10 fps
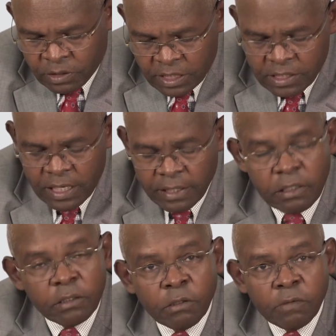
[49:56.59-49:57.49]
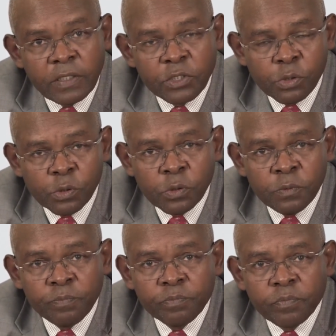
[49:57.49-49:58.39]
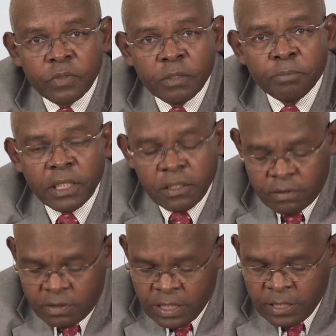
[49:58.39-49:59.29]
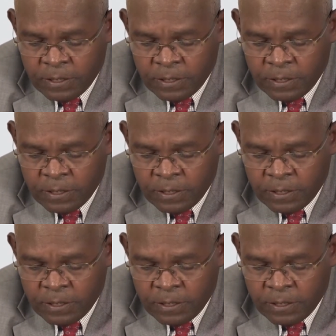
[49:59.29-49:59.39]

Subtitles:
just slightly over $2 billion.